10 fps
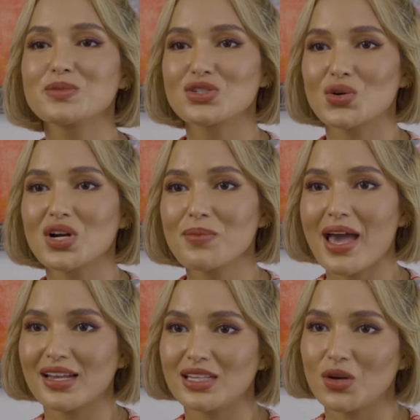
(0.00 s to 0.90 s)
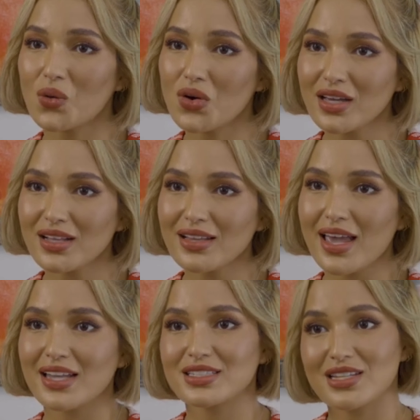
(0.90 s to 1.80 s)
absorb any oil
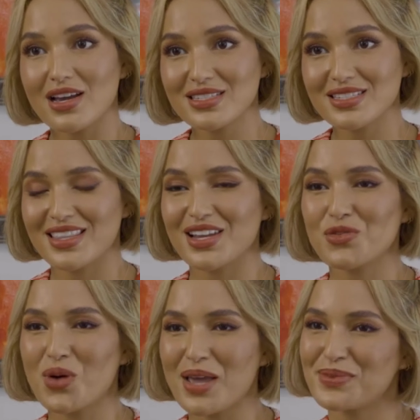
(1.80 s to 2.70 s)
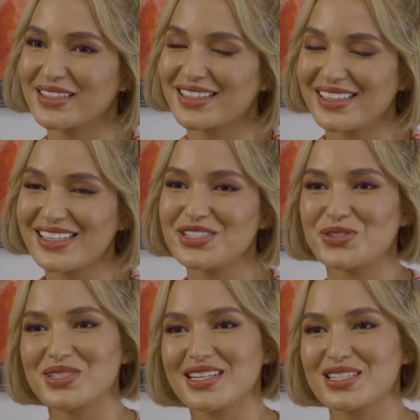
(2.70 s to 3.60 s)
and dust, then wipe it clean
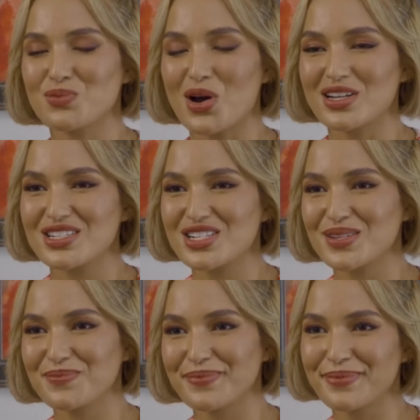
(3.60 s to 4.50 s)
using a sponge.